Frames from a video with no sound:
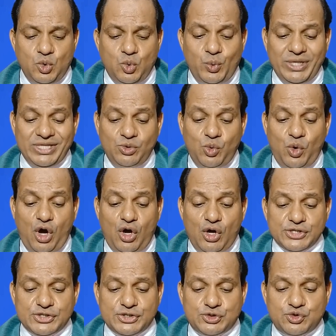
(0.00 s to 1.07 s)
When he
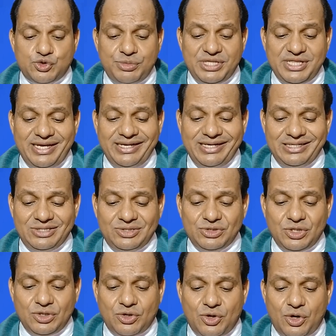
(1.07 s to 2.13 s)
was to be nailed to
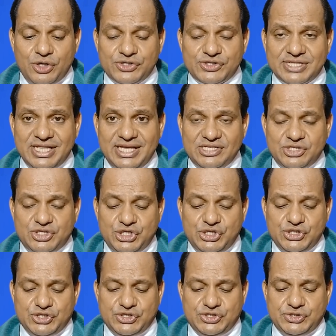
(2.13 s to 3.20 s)
the cross like
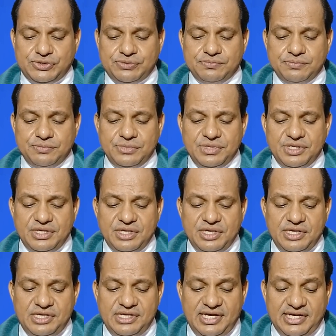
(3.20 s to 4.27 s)
Jesus,
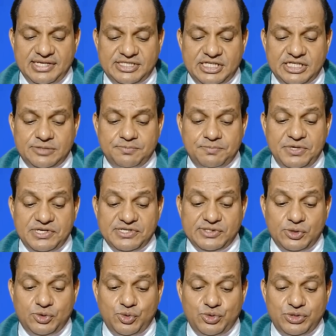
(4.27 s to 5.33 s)
he asked his
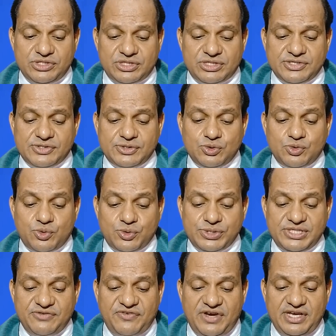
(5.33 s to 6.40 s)
persecutors to
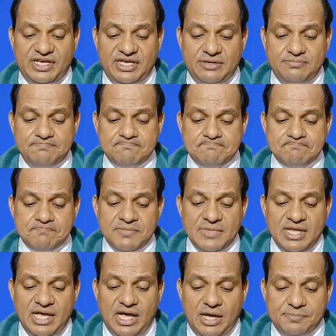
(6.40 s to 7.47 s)
crucify him
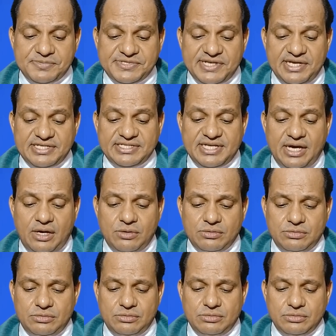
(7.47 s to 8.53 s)
upside
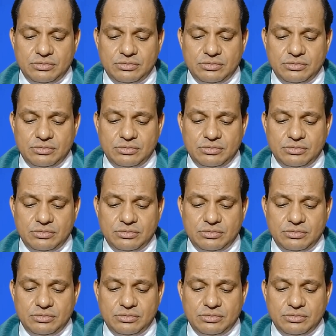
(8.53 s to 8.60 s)
down.